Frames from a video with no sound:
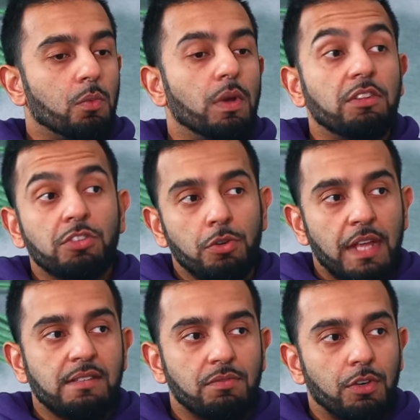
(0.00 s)
where there's no
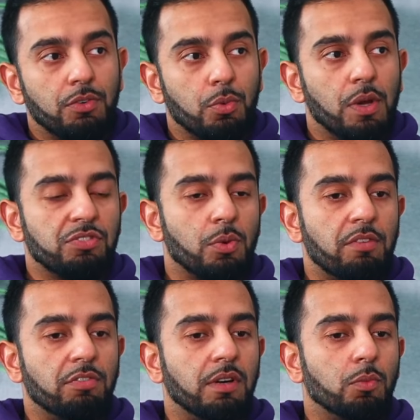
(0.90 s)
debt involved
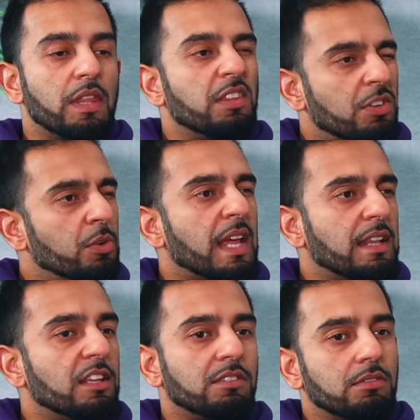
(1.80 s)
whatsoever, and where there's no
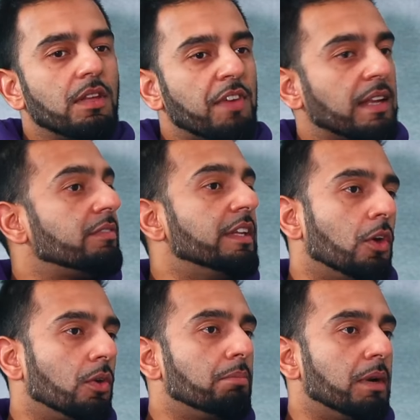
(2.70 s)
debt, there's effectively
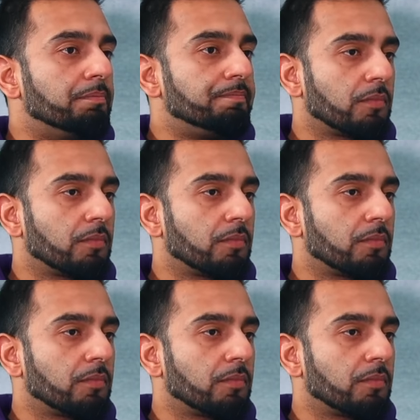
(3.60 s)
no riba.